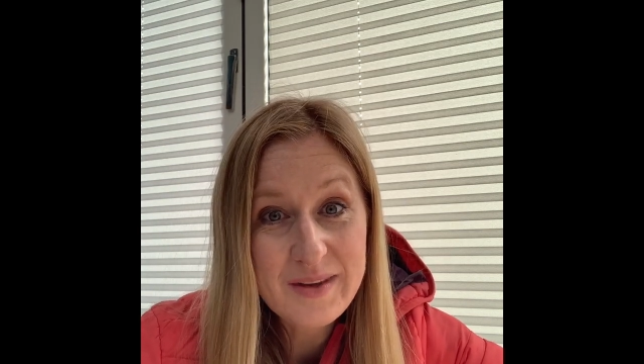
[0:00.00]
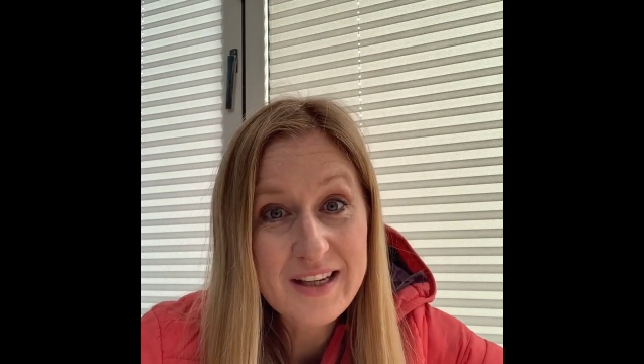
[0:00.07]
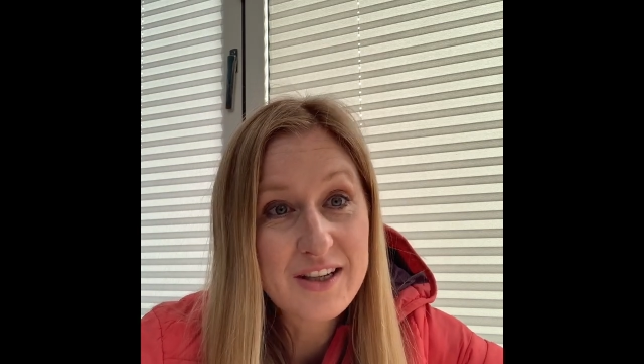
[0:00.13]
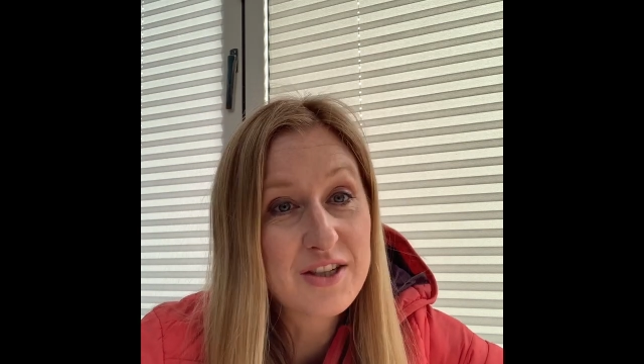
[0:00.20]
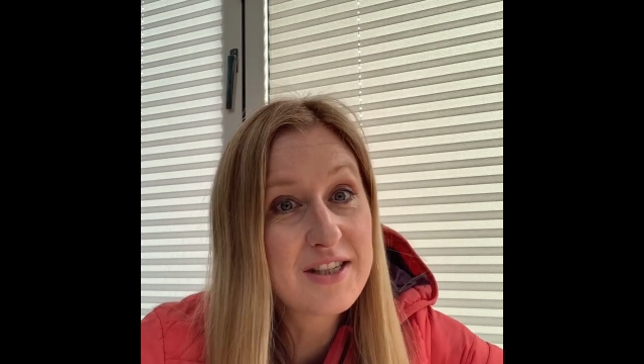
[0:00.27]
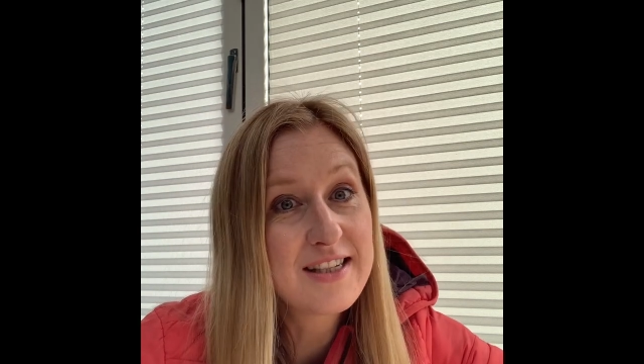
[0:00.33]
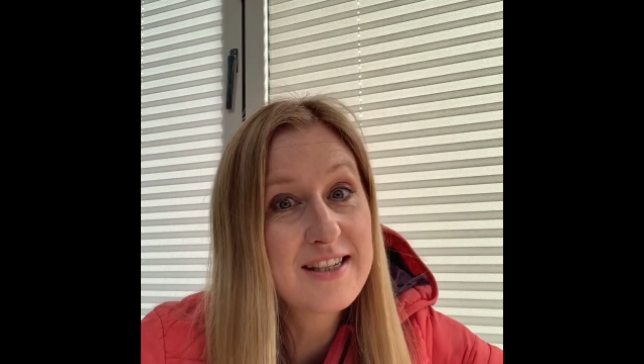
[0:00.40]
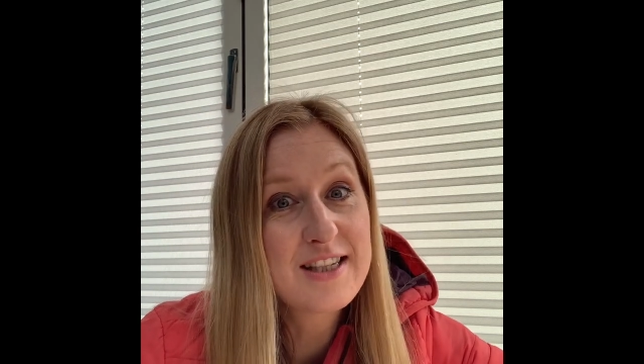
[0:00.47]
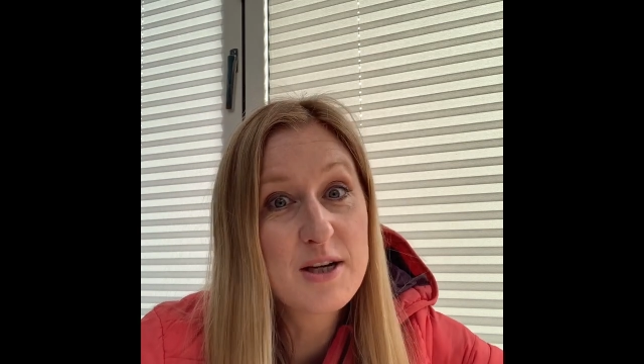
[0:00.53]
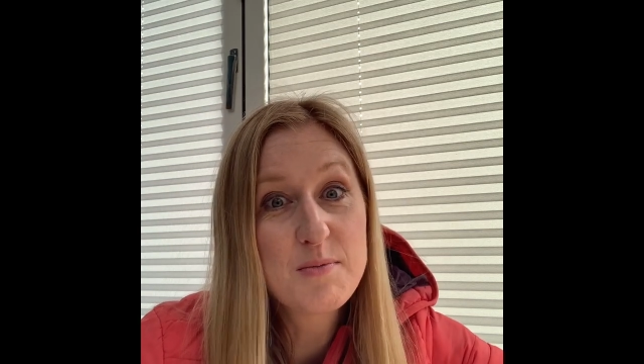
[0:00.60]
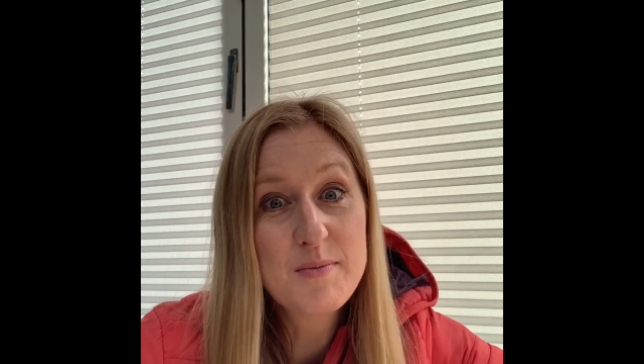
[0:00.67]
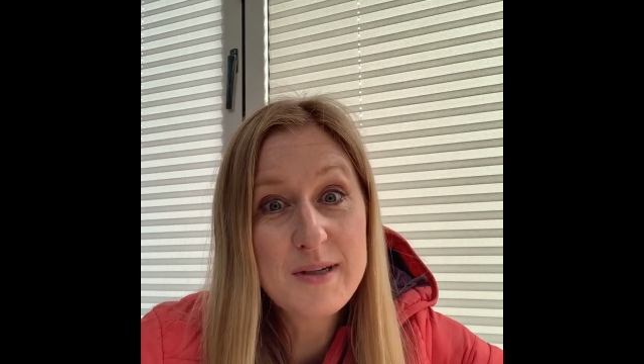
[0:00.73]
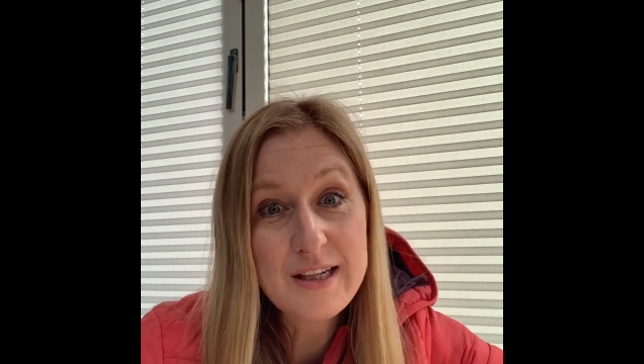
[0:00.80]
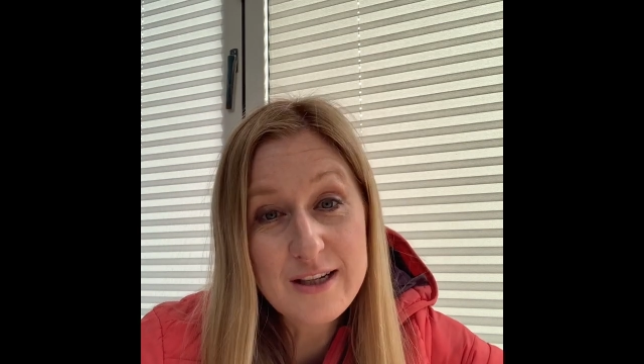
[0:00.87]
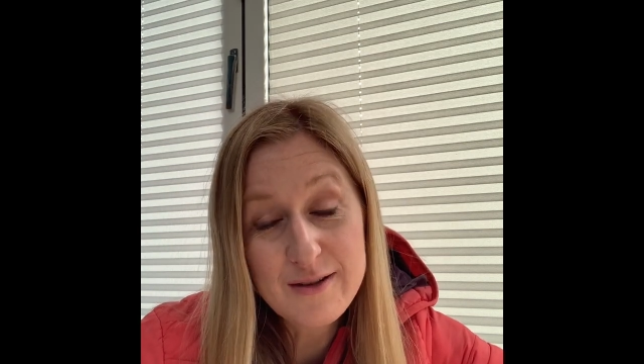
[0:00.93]
because it's so
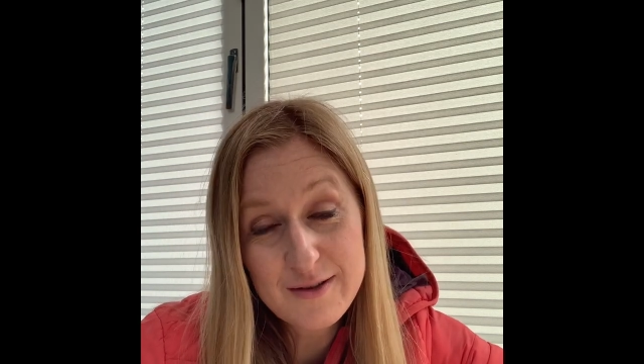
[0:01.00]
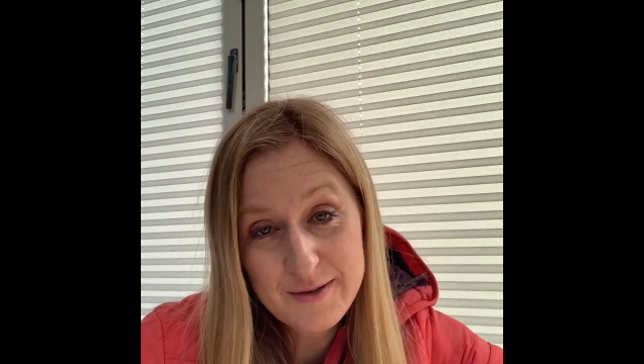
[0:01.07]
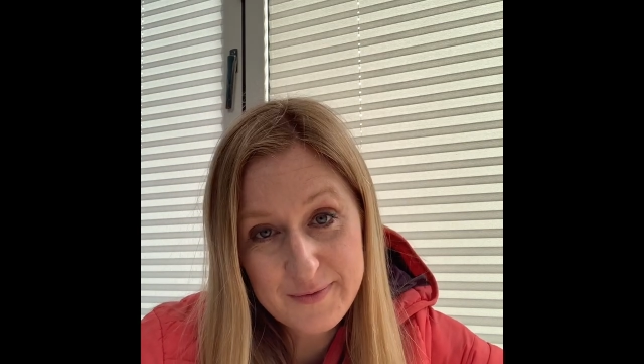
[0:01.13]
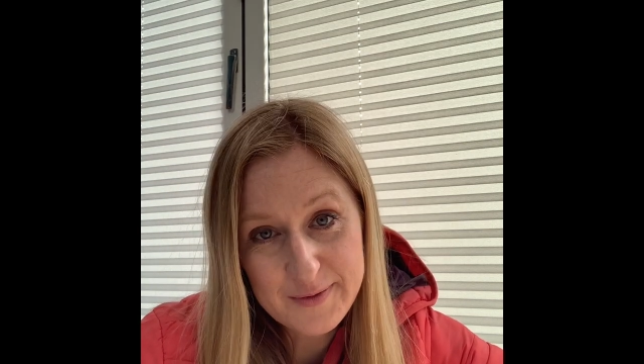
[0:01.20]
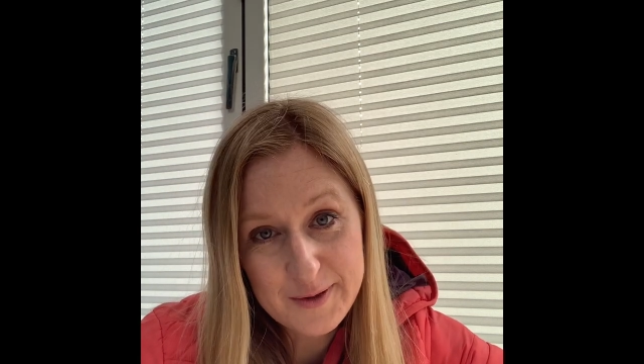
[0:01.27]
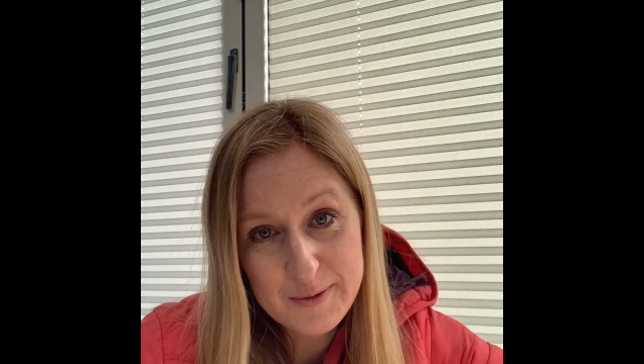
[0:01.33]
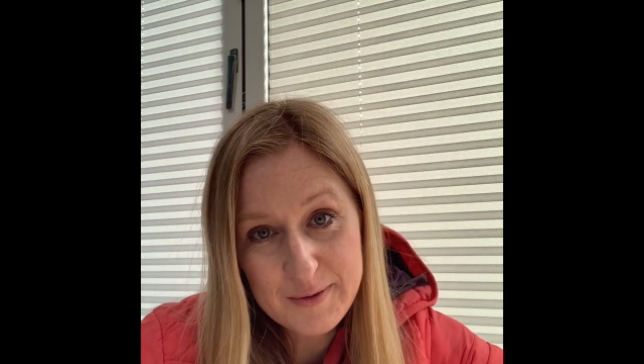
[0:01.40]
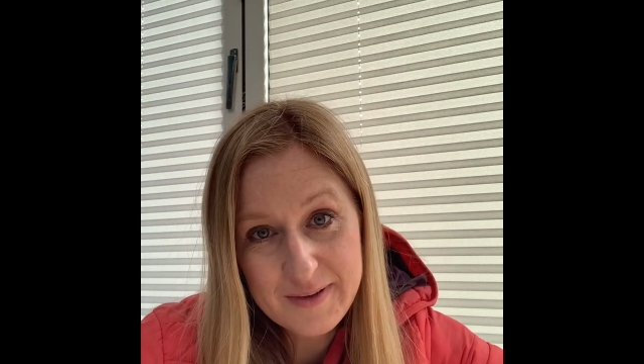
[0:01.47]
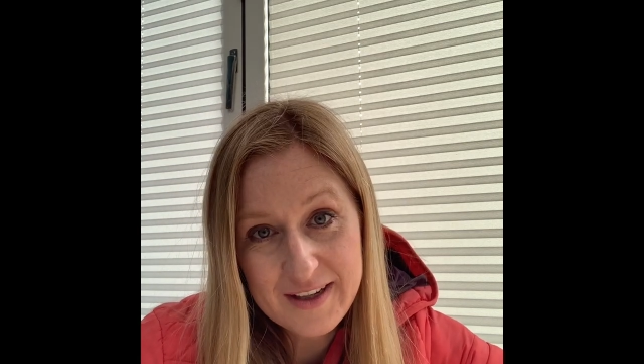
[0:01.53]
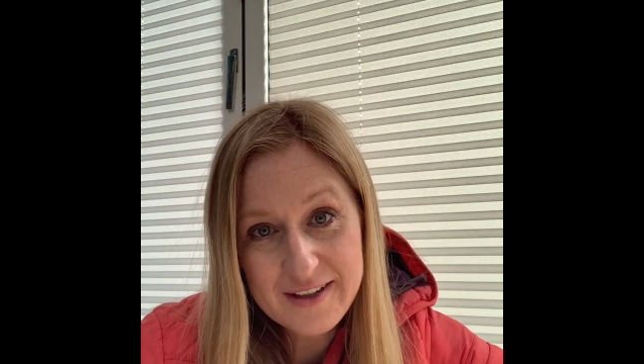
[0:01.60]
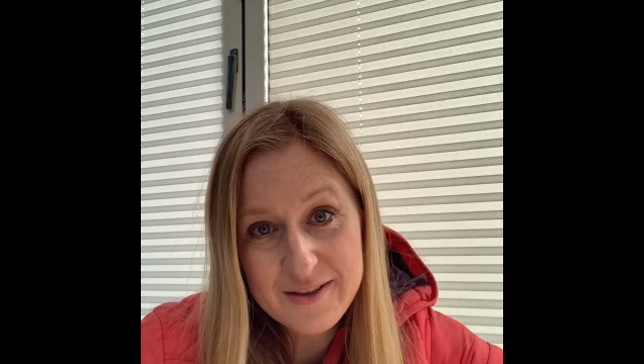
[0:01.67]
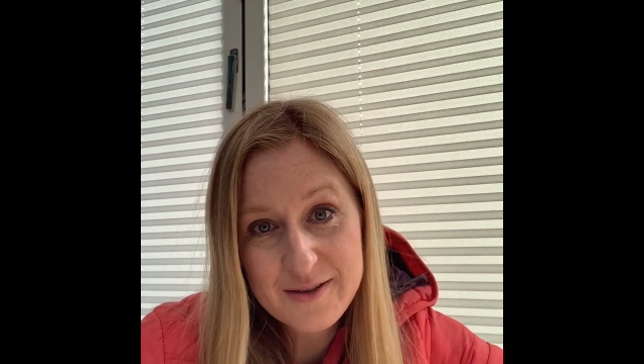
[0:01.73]
beautiful. We've had